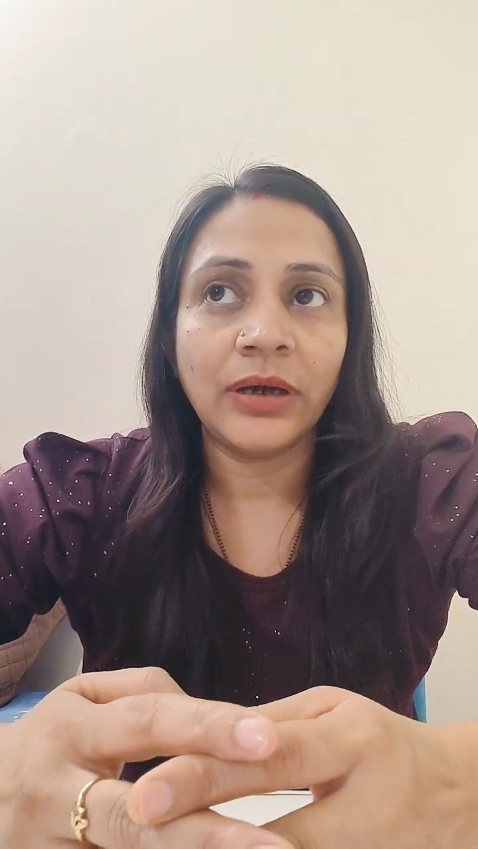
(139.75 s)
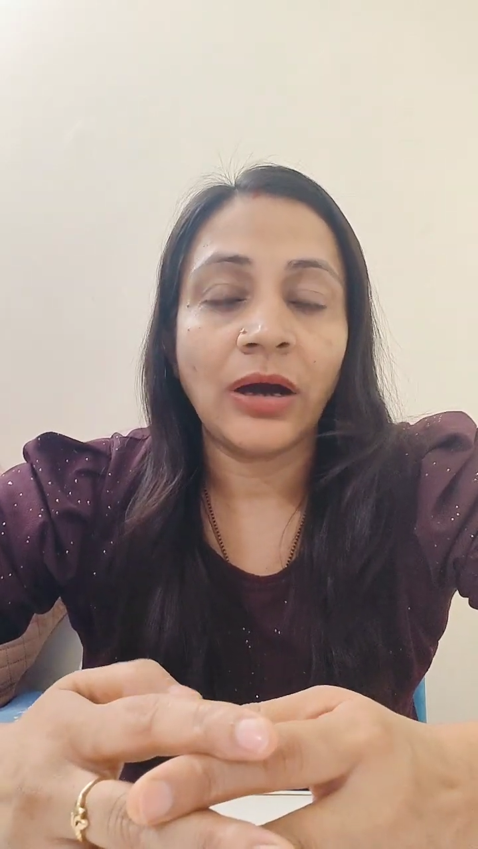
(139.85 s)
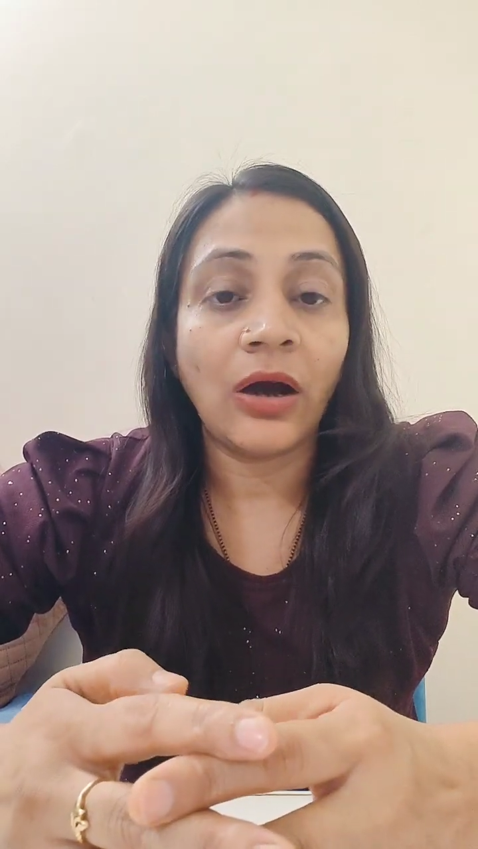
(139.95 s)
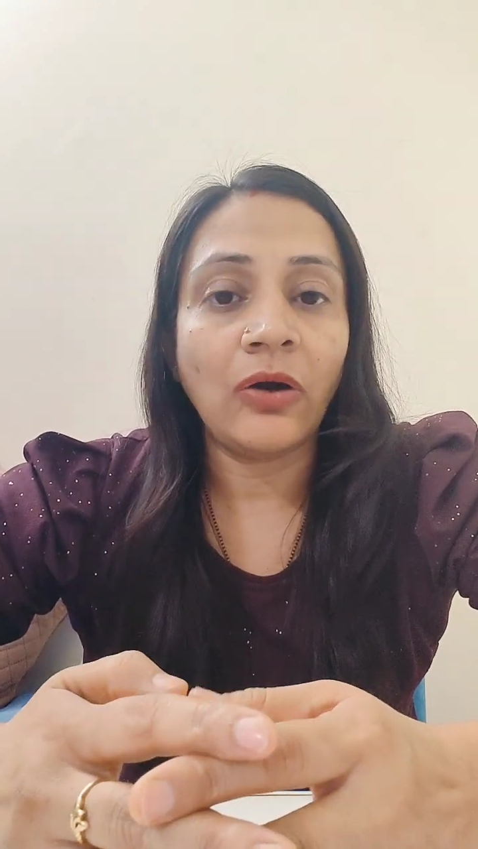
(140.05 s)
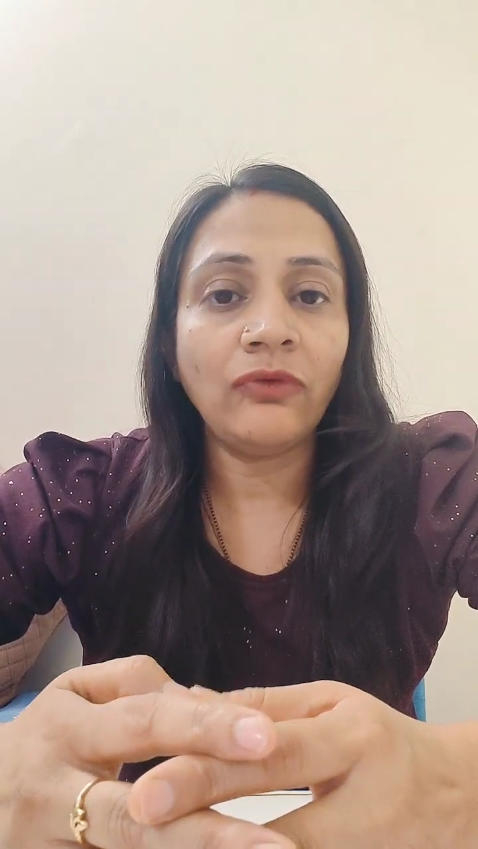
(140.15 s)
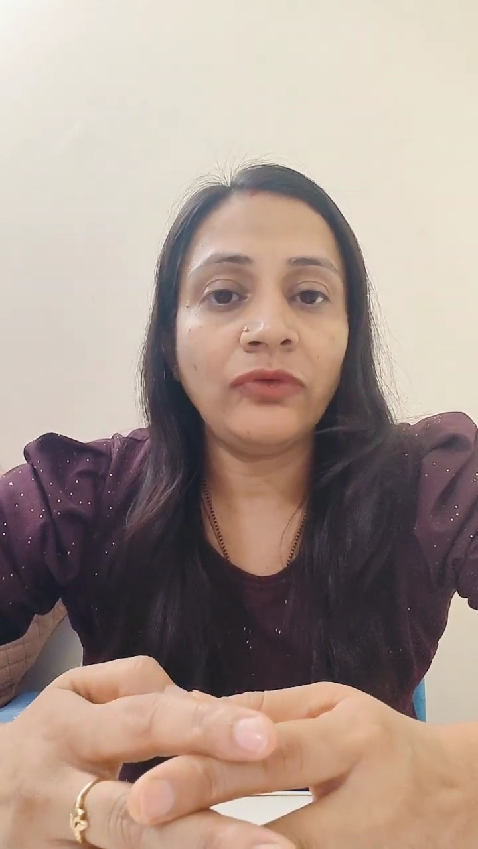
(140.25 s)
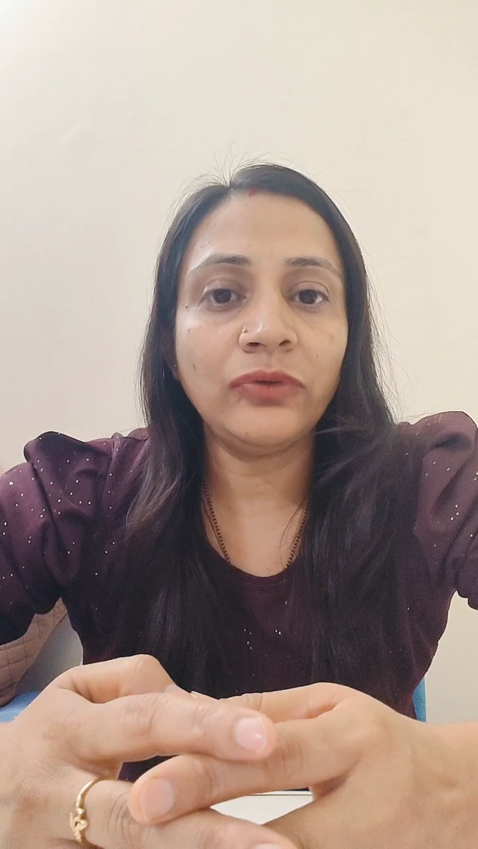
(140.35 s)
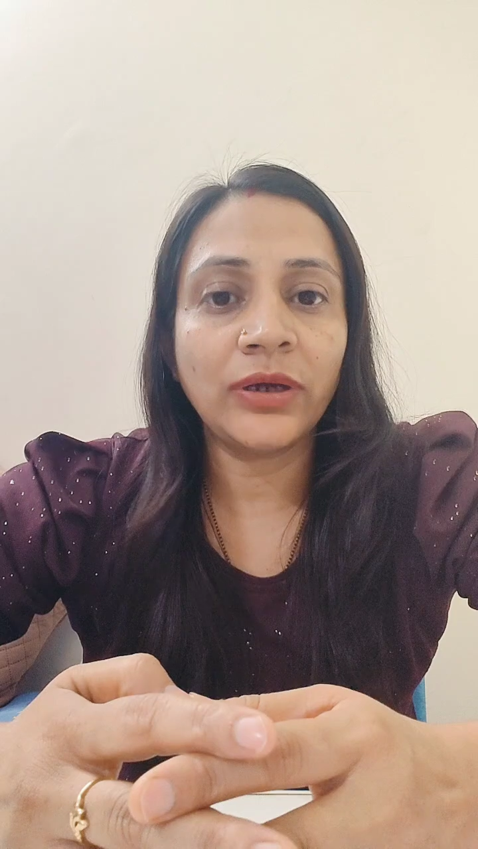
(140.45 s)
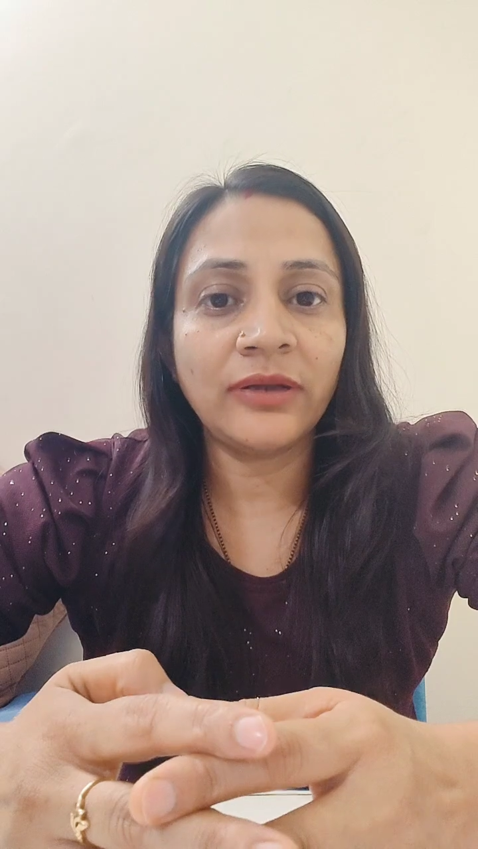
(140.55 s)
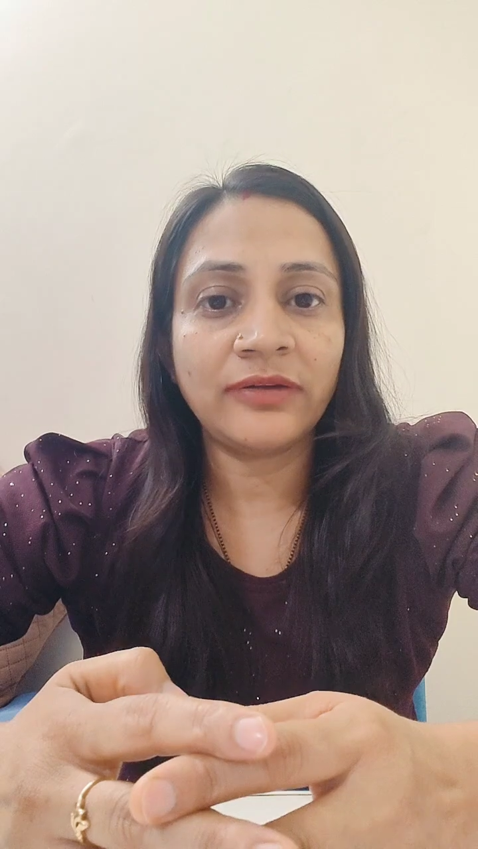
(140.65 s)
how
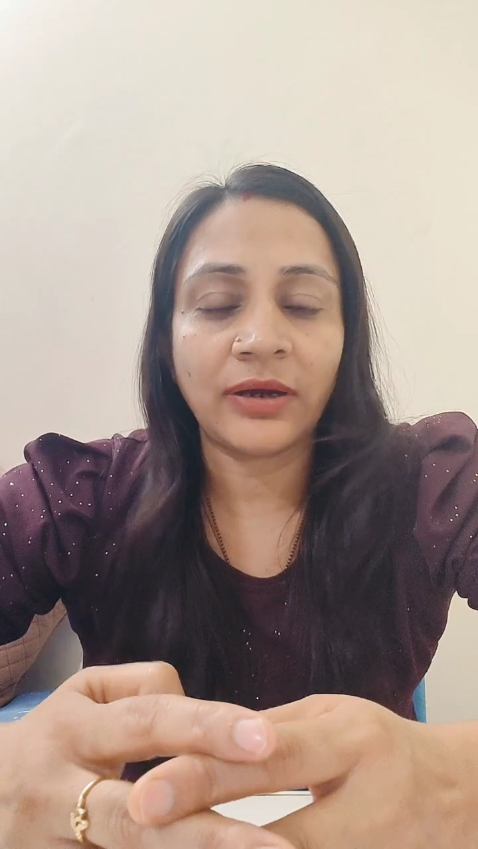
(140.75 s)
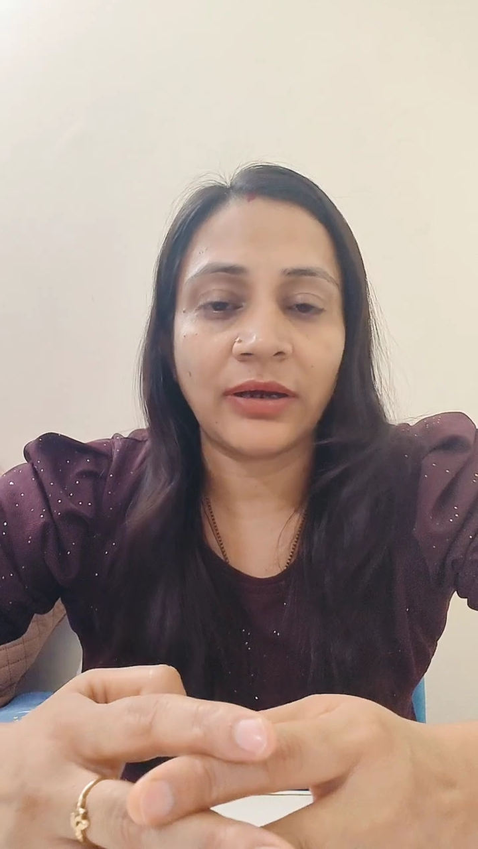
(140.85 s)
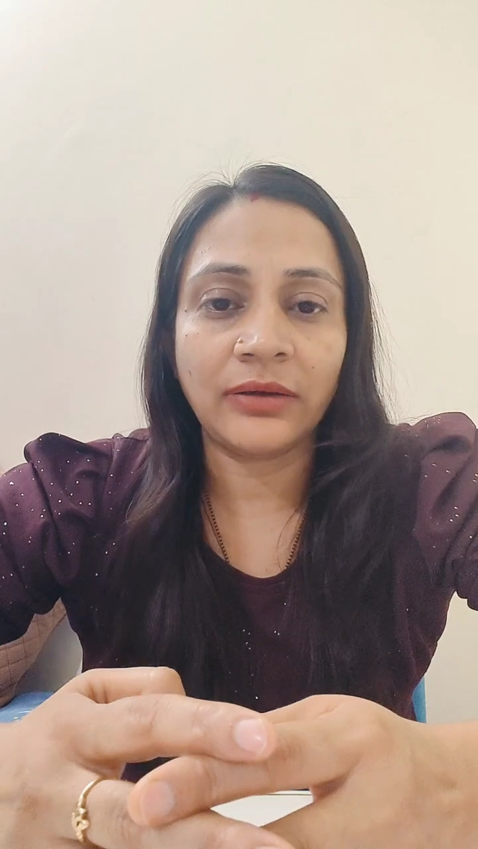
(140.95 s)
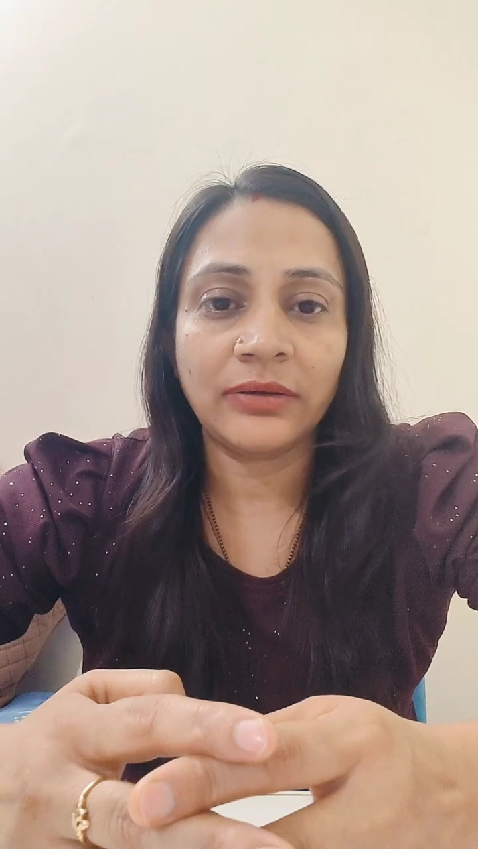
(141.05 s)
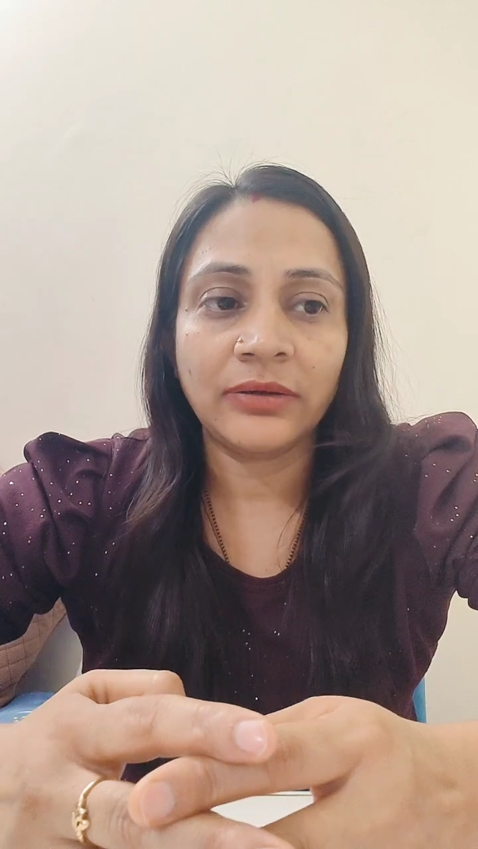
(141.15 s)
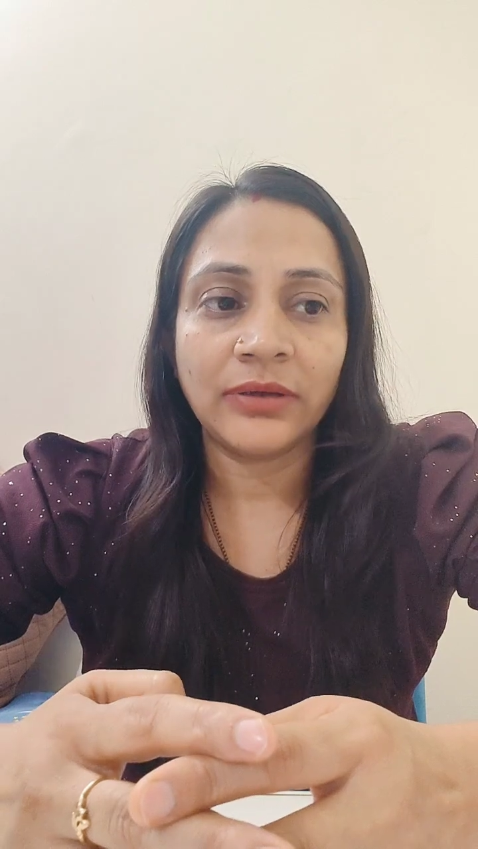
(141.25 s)
you can start.